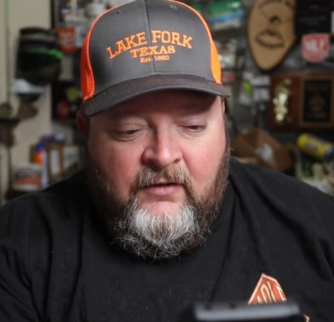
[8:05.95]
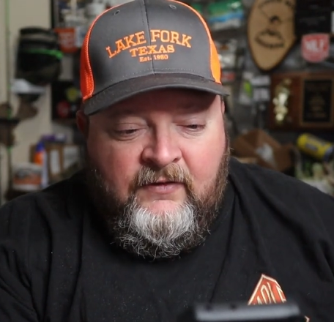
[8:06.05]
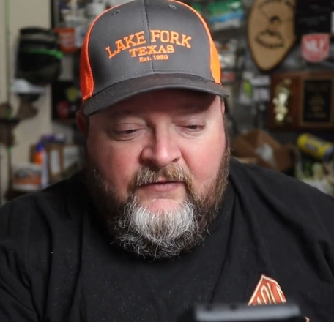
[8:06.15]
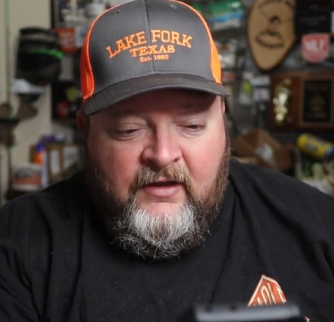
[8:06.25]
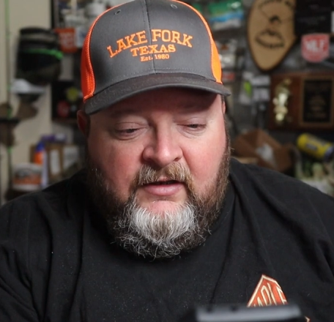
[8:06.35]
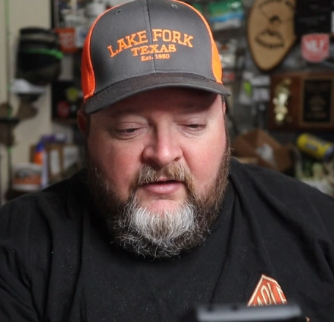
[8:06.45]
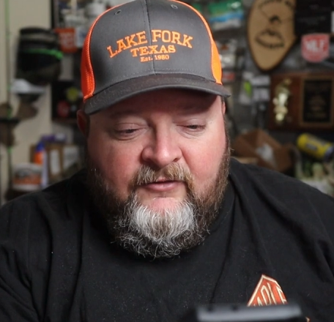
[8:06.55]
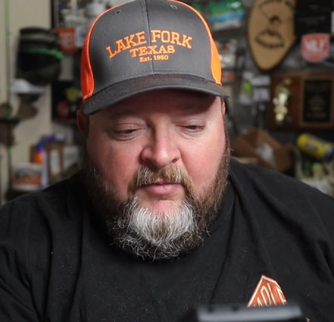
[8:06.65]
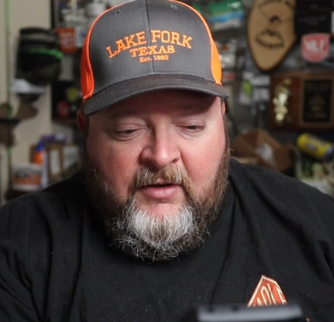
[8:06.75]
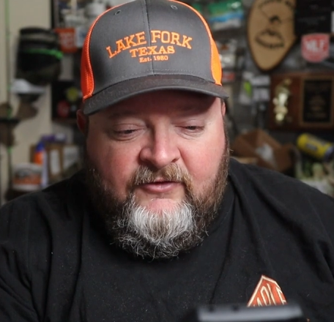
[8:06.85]
Speaker 1: these
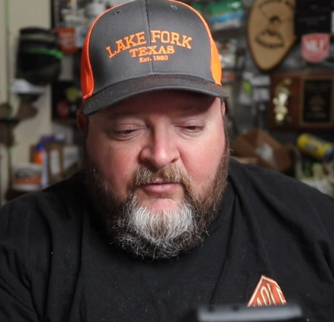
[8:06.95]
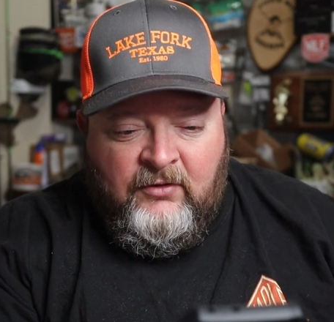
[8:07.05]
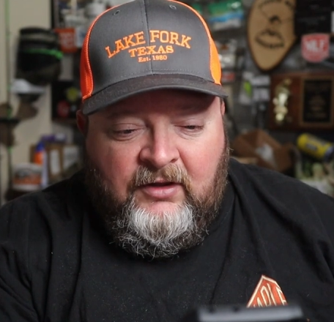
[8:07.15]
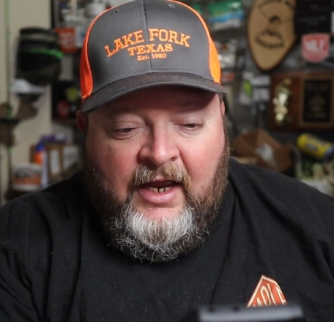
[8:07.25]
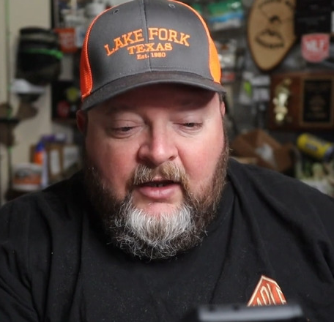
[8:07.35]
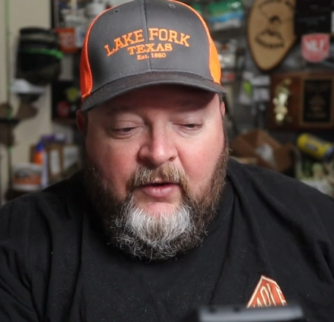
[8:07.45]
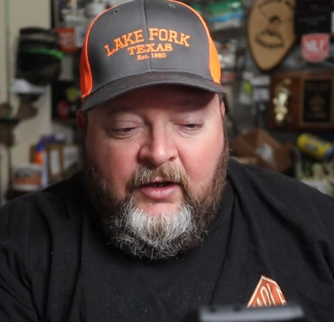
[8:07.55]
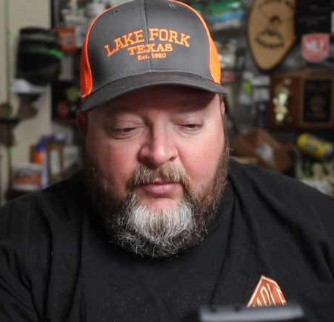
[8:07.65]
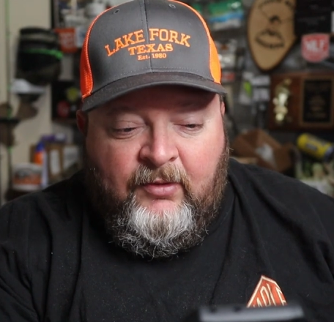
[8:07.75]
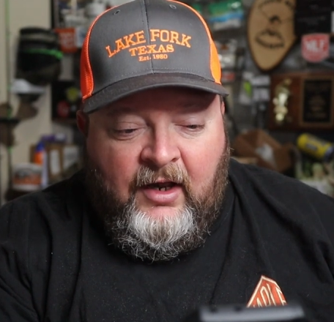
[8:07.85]
indispensable
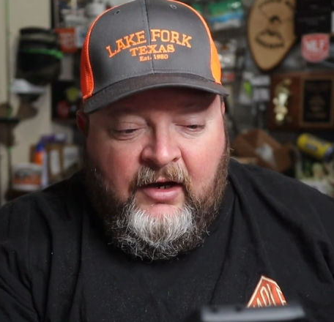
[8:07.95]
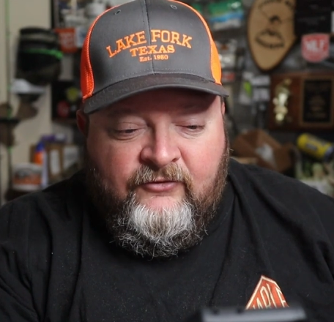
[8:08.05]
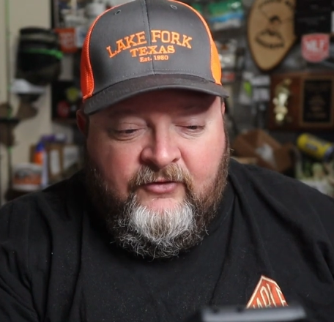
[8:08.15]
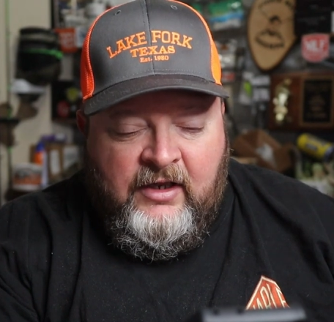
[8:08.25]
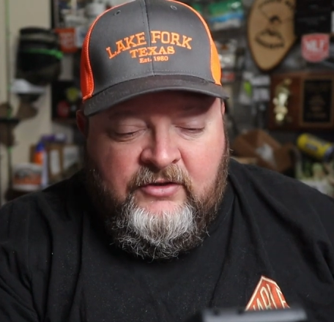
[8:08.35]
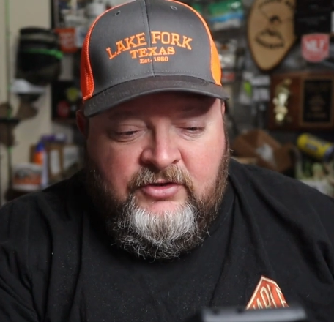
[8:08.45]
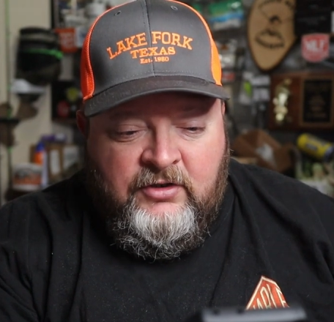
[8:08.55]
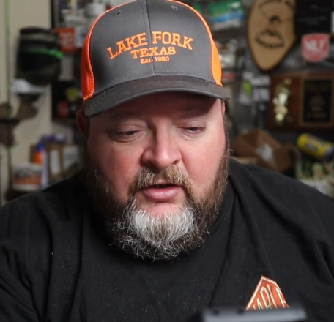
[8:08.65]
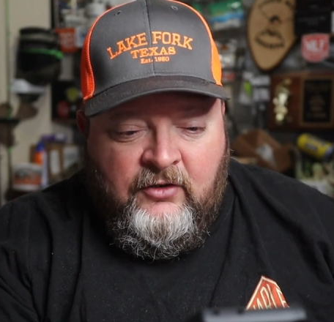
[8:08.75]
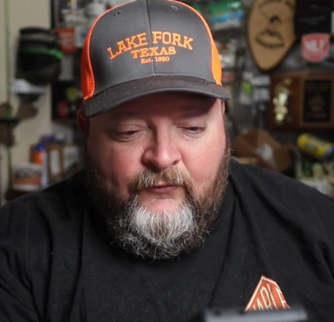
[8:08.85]
lightweight pliers are
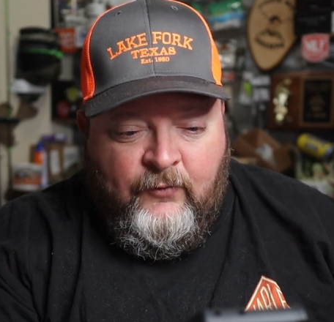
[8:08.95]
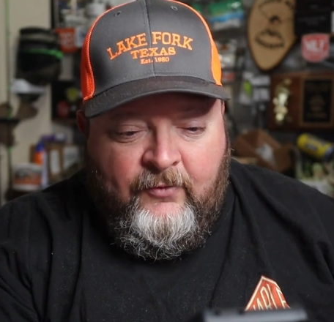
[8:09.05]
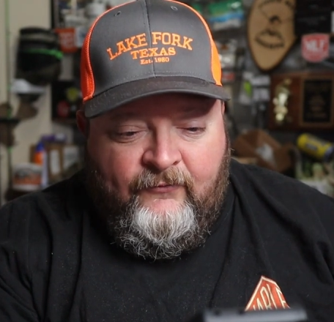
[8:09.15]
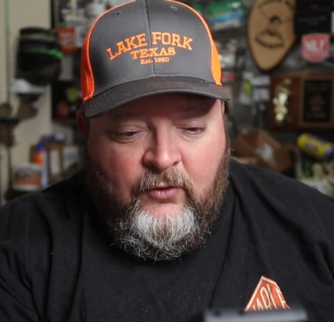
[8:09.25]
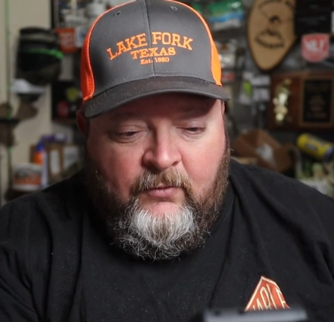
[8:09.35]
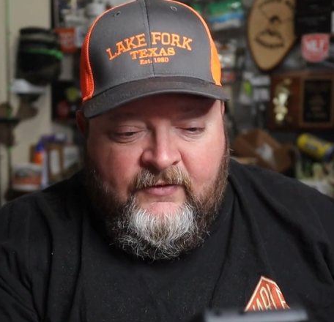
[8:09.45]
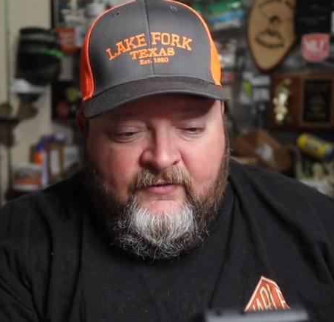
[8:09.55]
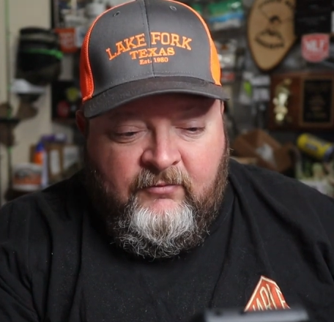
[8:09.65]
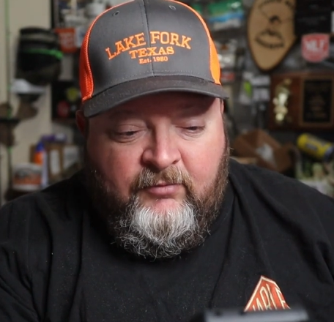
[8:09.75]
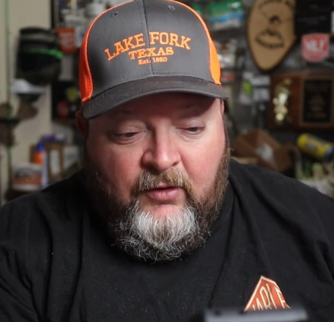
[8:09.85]
engineered for performance
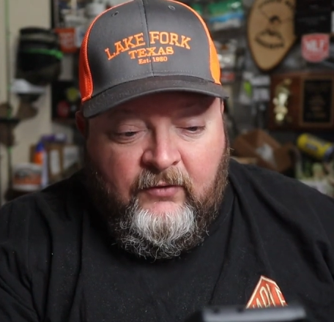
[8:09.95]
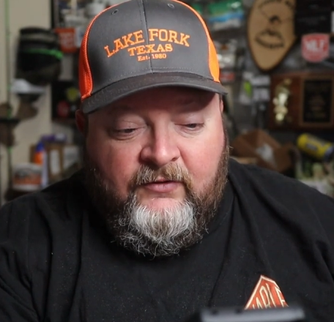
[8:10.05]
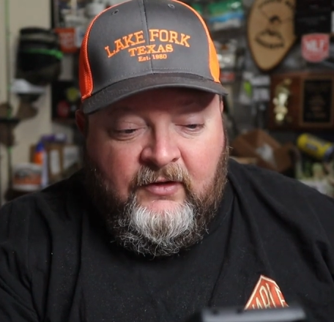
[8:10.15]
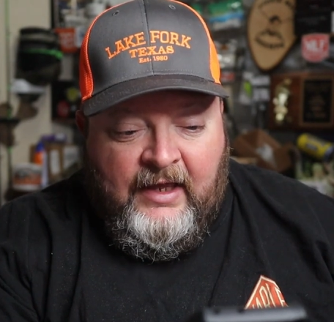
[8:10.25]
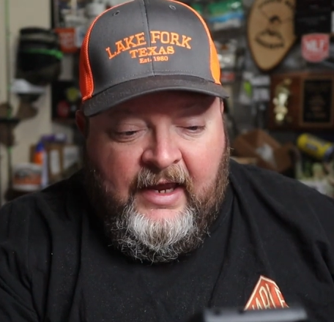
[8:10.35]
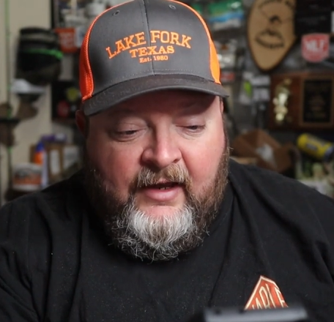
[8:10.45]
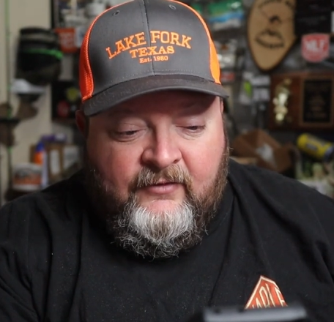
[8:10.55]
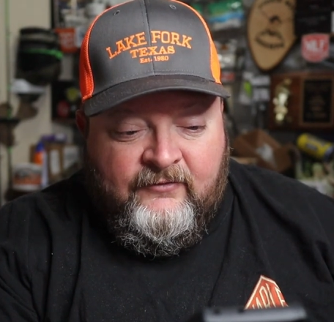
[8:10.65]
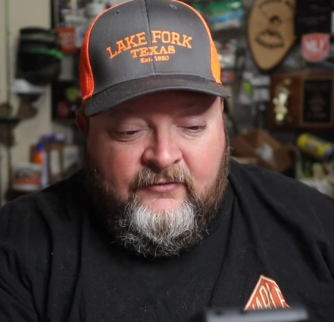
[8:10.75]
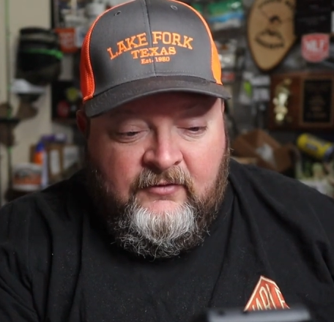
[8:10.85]
and built to
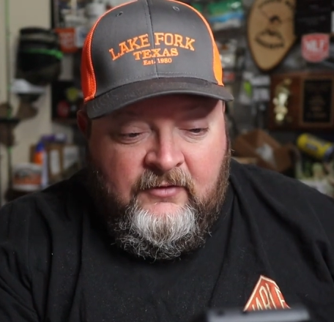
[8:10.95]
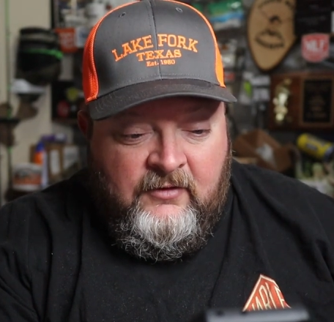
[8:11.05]
last.